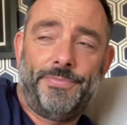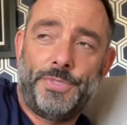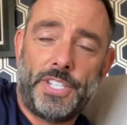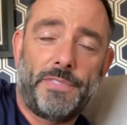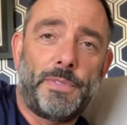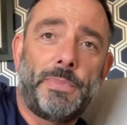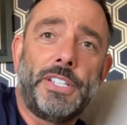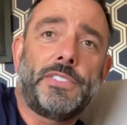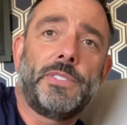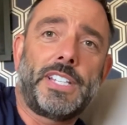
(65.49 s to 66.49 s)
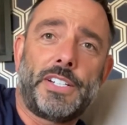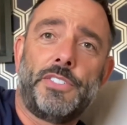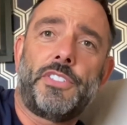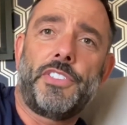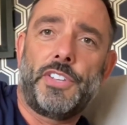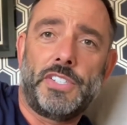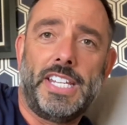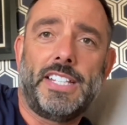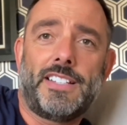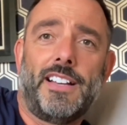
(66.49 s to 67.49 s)
So for a person who's had 130
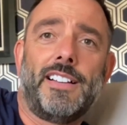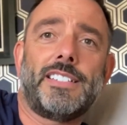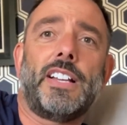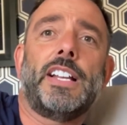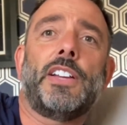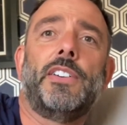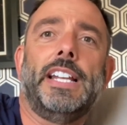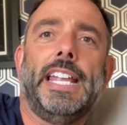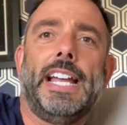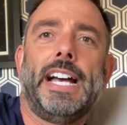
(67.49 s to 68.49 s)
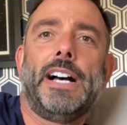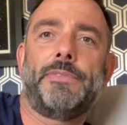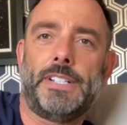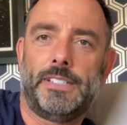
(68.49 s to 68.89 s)
guitars, I currently have